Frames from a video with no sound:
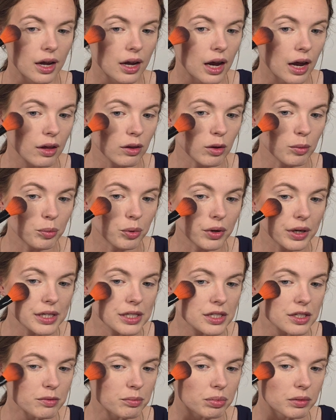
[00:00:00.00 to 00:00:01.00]
Now the
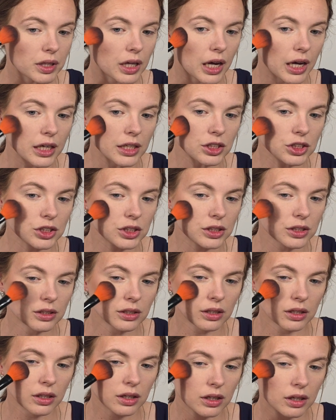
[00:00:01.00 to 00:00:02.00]
point of blush
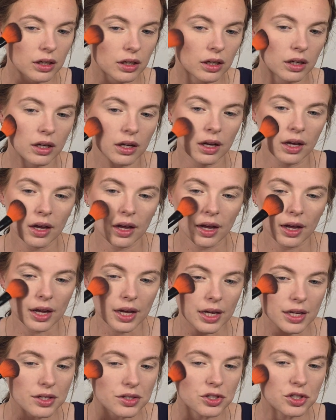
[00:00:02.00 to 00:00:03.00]

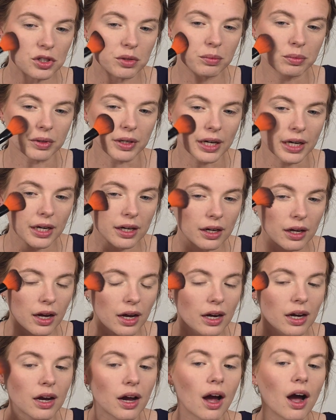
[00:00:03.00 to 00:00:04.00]
is to
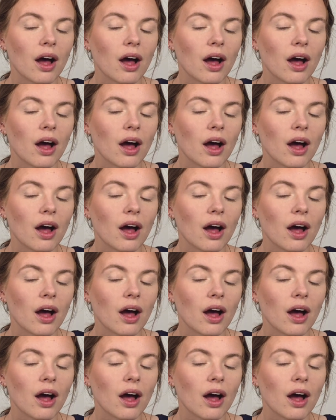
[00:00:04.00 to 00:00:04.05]
bring